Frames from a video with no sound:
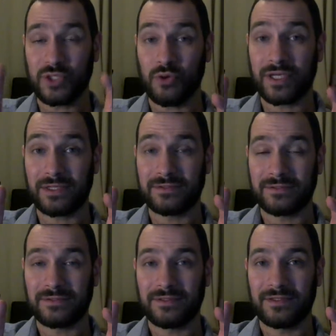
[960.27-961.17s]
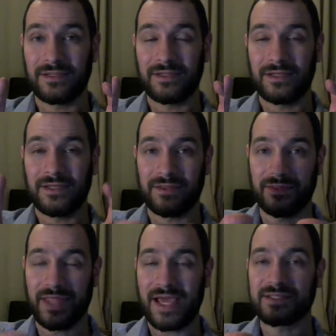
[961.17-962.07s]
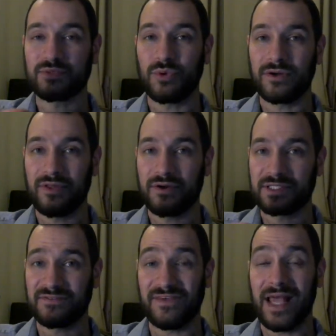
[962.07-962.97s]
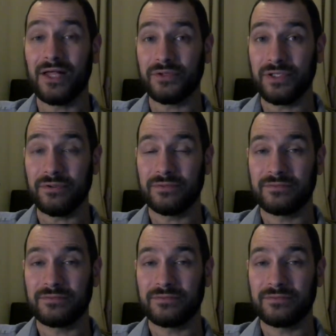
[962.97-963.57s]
token, that is where there's value,